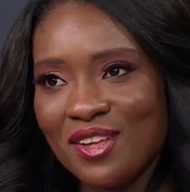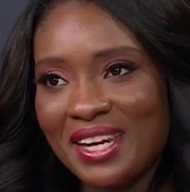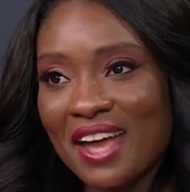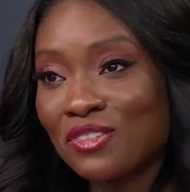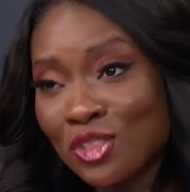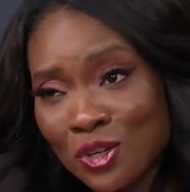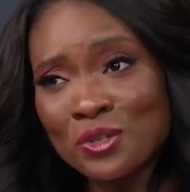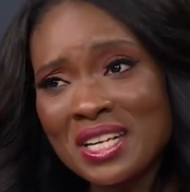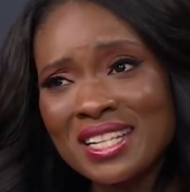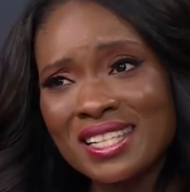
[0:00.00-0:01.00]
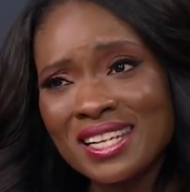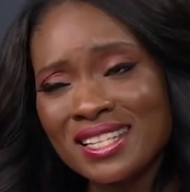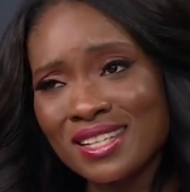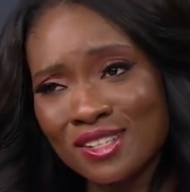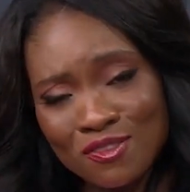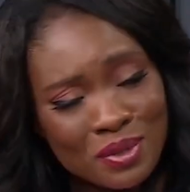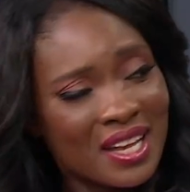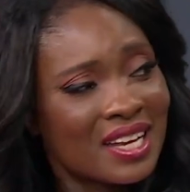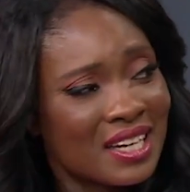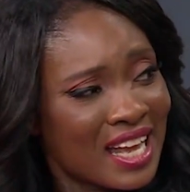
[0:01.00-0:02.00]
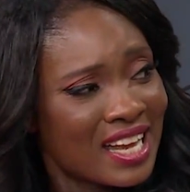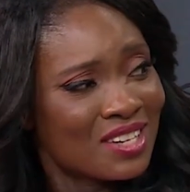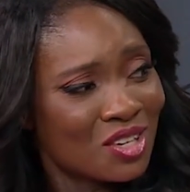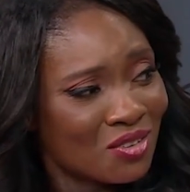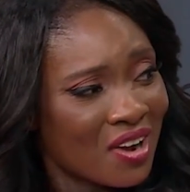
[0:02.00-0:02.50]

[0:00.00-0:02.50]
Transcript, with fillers: And after 13 seasons of playing Agent